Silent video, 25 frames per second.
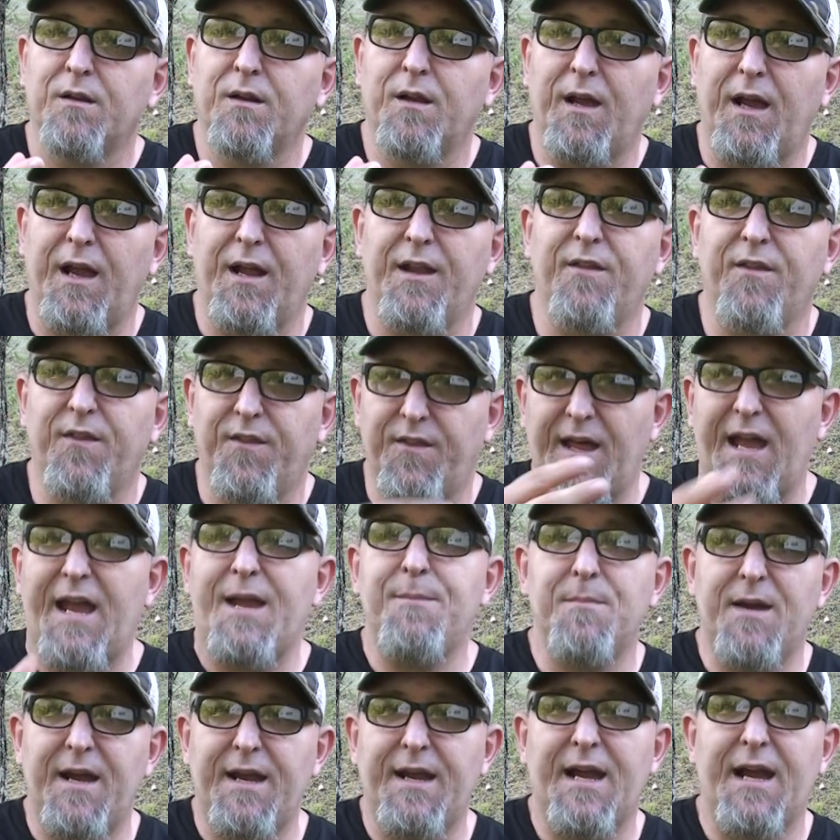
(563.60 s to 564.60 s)
And they
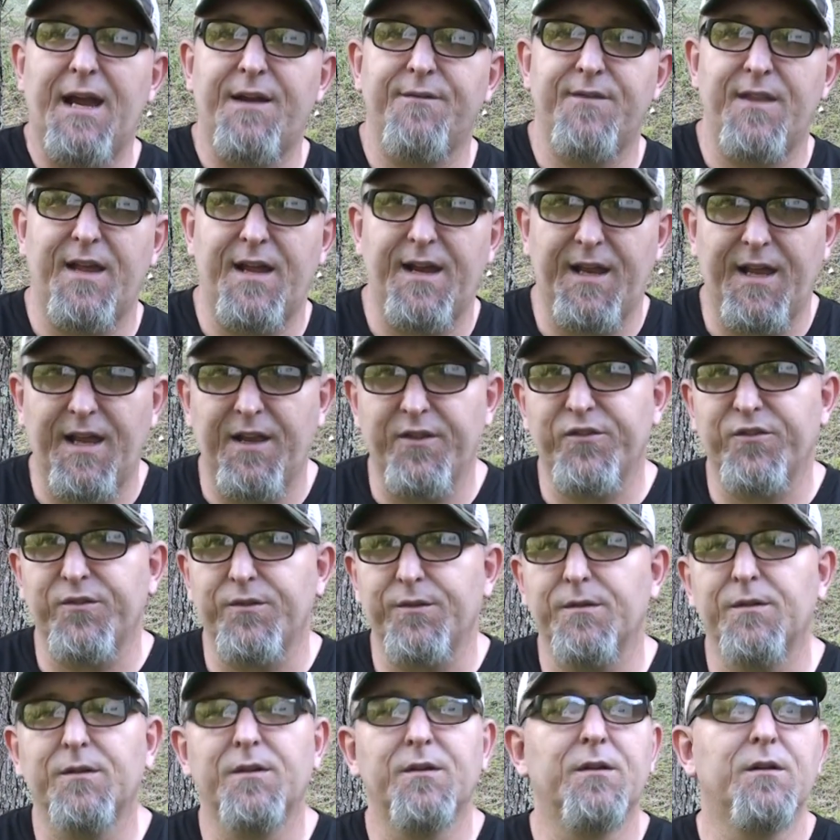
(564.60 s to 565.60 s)
may have that answer.
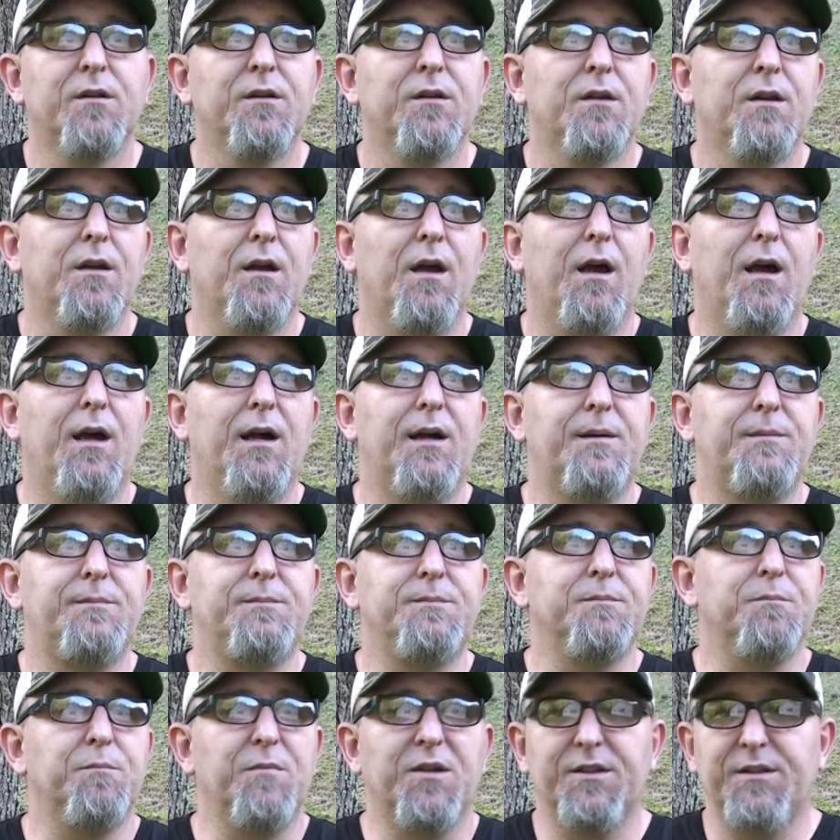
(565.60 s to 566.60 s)

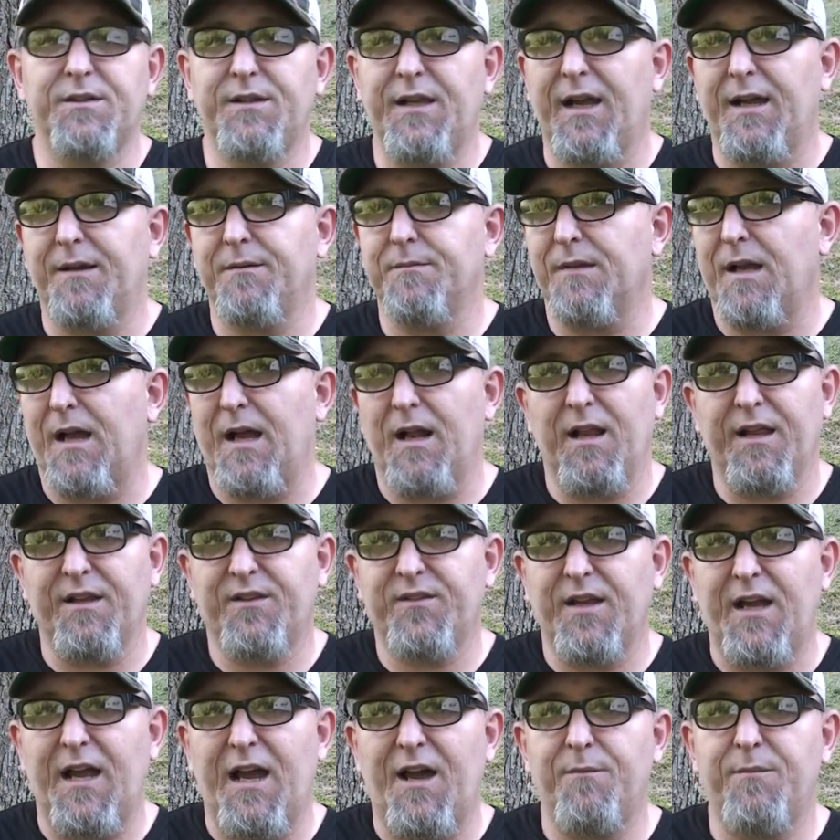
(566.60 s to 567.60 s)
But yeah, like I
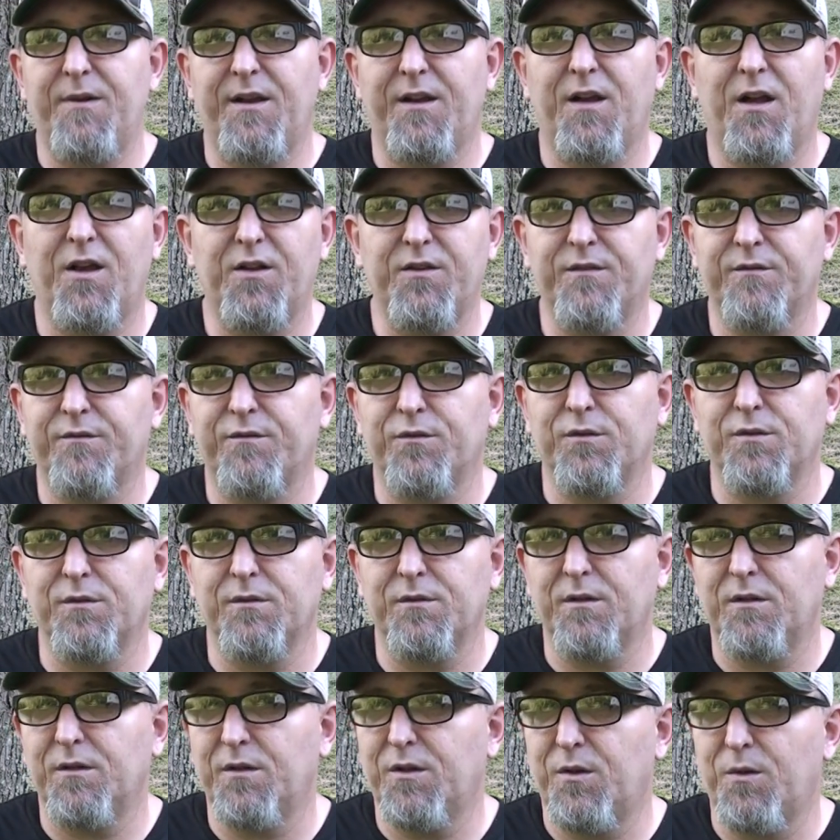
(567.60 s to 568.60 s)
say, I've been hunting for
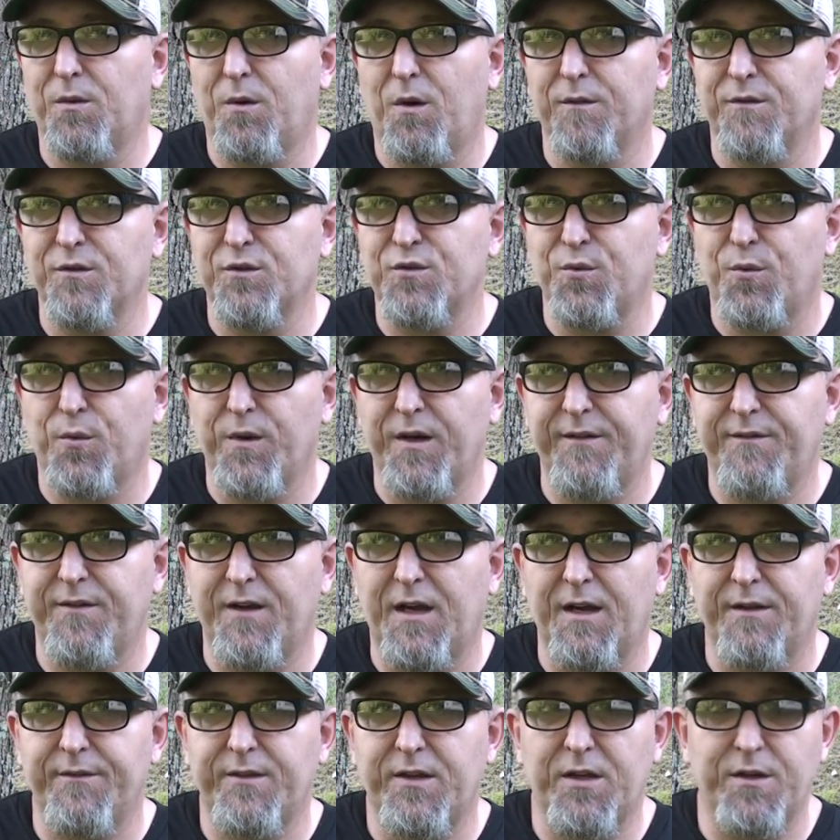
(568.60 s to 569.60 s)
a little over
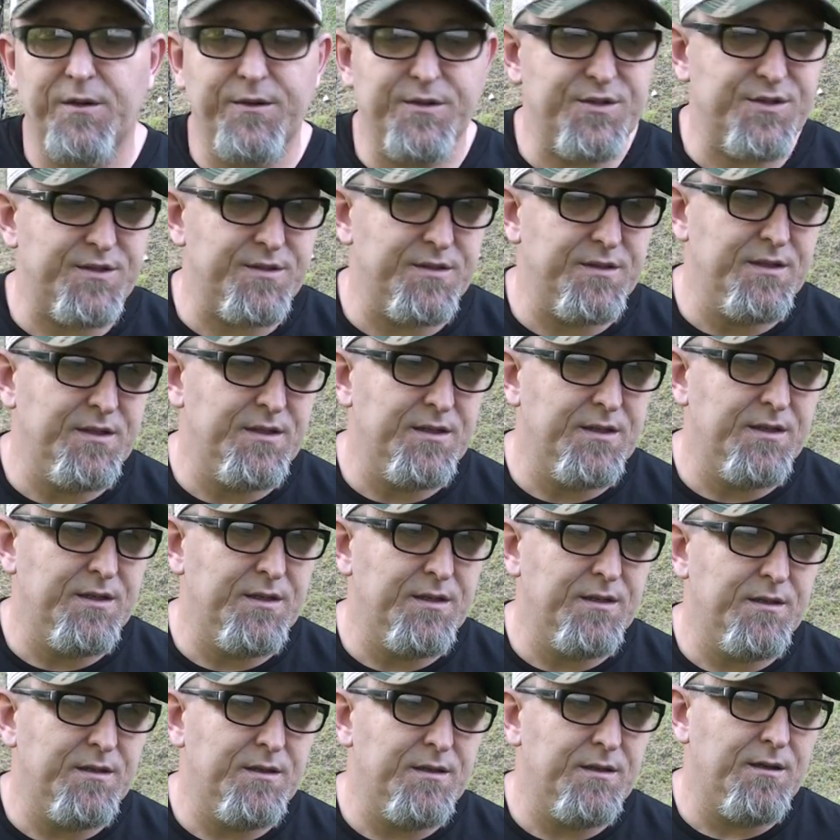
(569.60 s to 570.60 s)
25 years,
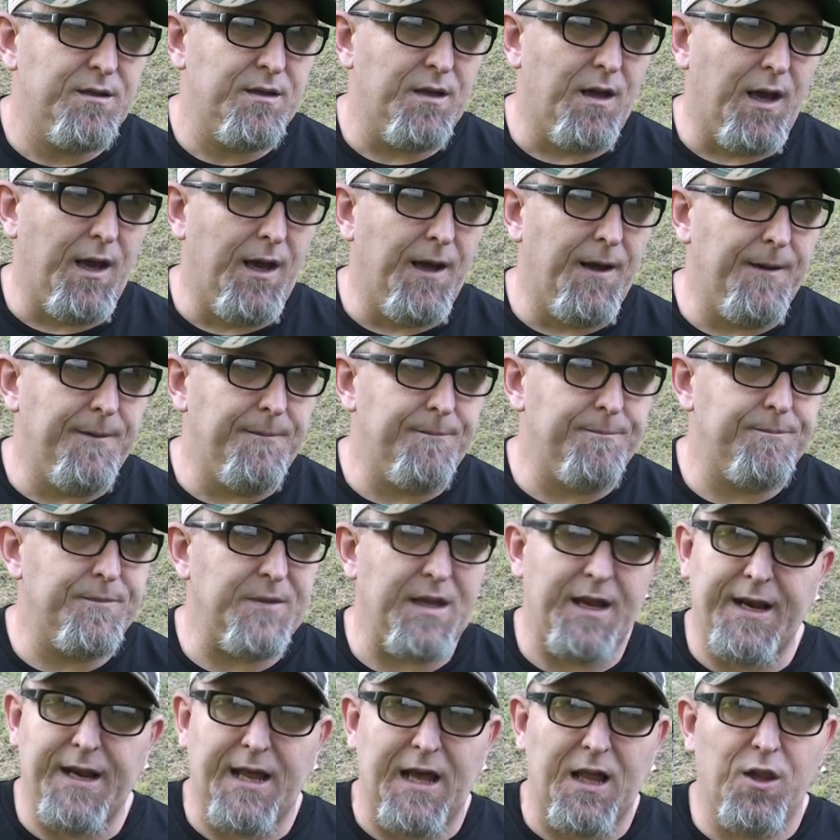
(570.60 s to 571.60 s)

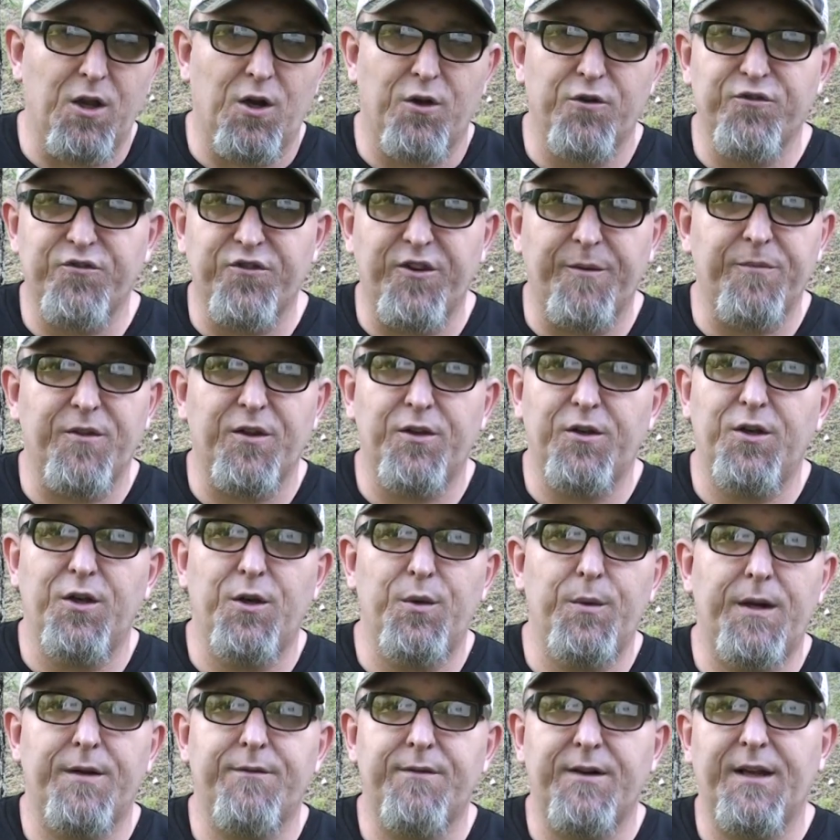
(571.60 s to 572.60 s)
and I learn something
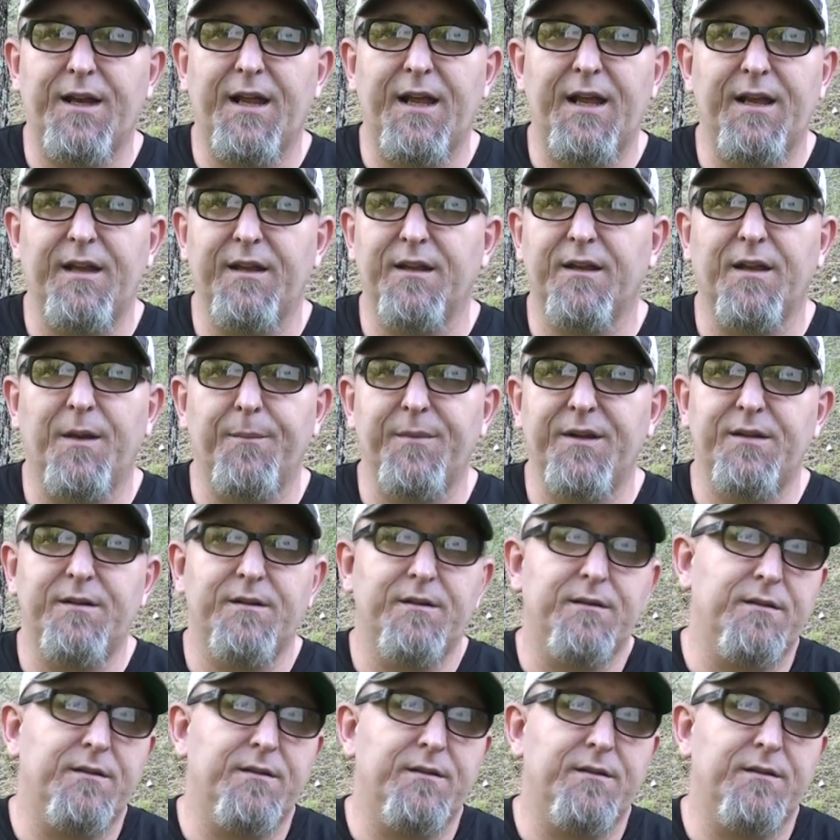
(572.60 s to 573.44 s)
new every day. I mean,